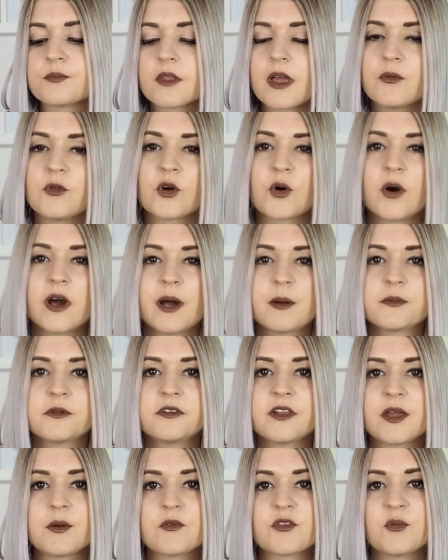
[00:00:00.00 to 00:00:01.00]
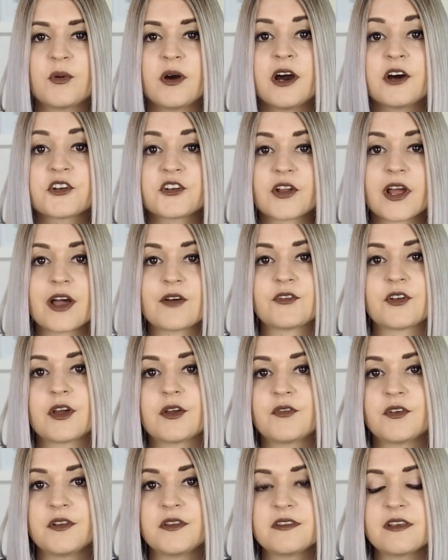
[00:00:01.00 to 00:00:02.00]
I'm not quite up to date with the world. I don't have an
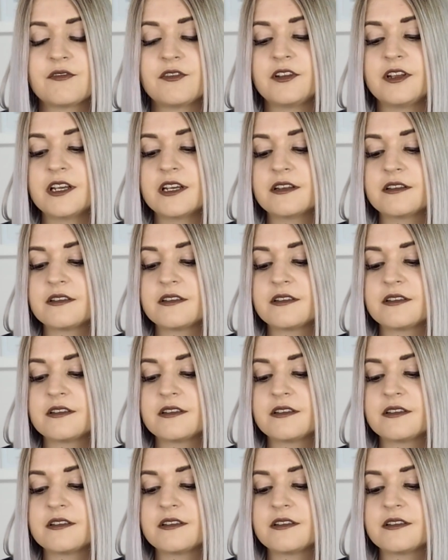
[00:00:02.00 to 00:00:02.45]
iPhone 7 yet,